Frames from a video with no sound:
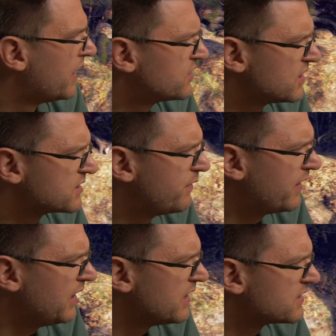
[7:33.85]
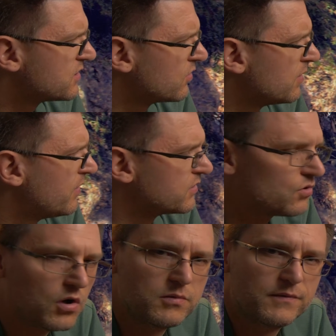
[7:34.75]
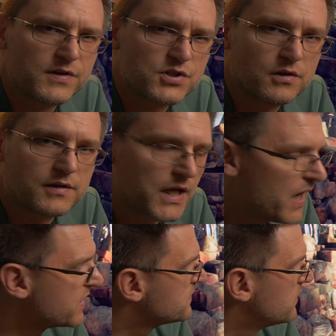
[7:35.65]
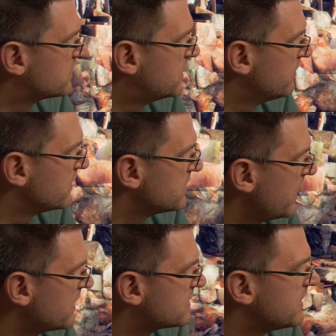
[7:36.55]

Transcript: And just quickly, let's talk about Dolby Vision on the Xbox Series X.